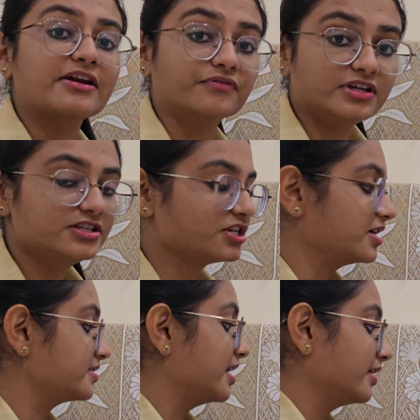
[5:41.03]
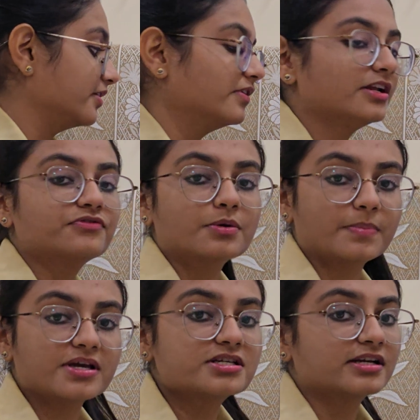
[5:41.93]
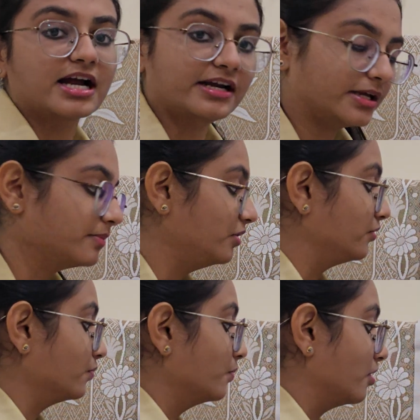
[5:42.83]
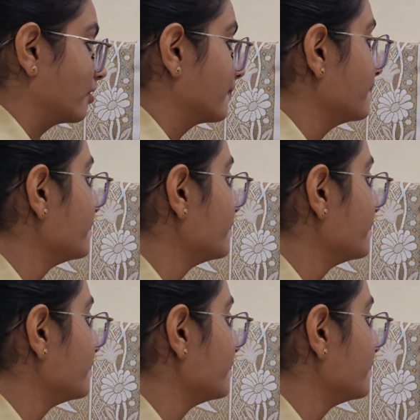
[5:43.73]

and wheelchairs are given if the patient can't able to walk.